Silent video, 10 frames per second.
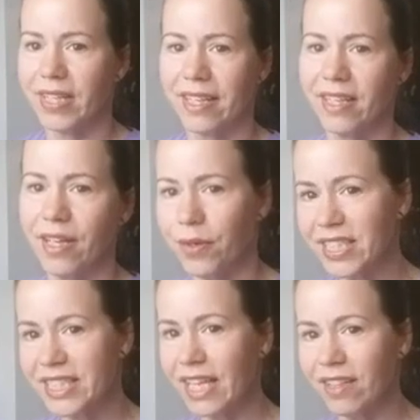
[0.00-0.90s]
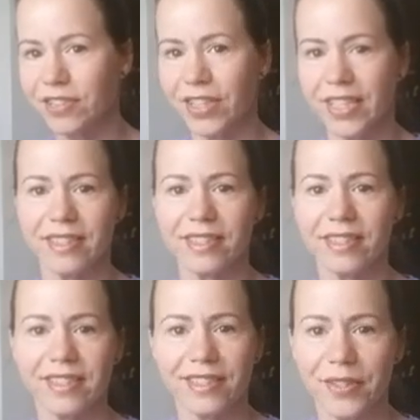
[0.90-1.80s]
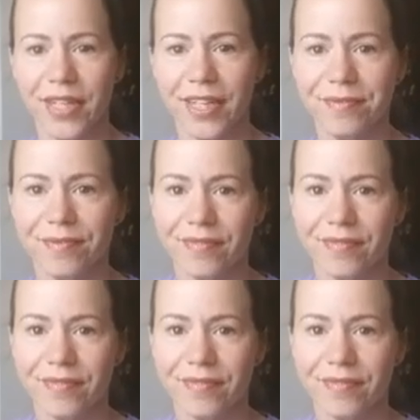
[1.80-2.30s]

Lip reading: like, you know, the sale dresses, and so yeah.